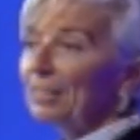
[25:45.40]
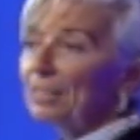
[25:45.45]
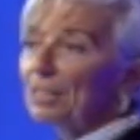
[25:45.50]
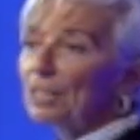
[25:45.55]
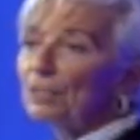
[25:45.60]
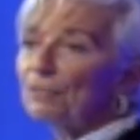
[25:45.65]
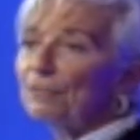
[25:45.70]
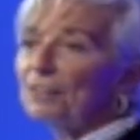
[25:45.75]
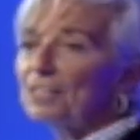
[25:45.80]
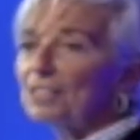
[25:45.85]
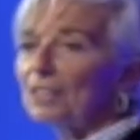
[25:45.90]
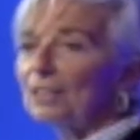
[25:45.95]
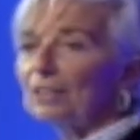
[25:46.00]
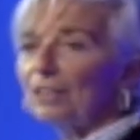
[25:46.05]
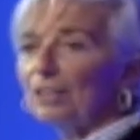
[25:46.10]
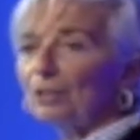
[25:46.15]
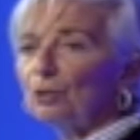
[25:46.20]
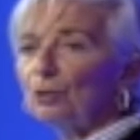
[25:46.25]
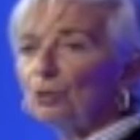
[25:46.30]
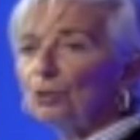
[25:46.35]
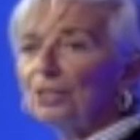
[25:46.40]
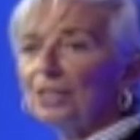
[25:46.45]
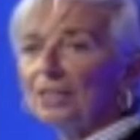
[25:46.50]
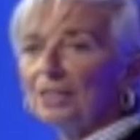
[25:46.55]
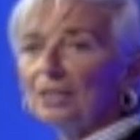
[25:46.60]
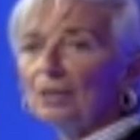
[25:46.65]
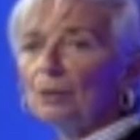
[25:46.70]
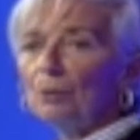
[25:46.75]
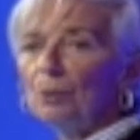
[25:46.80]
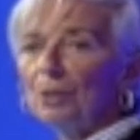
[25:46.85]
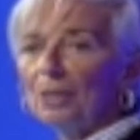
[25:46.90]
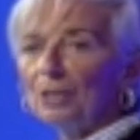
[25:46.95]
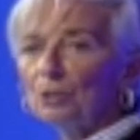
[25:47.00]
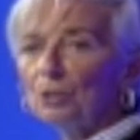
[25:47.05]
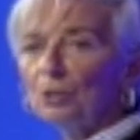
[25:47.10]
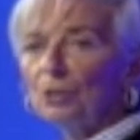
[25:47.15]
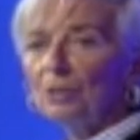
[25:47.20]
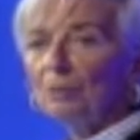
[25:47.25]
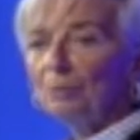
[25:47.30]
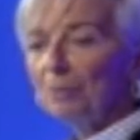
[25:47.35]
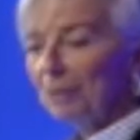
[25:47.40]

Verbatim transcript: it is fitting that today we actually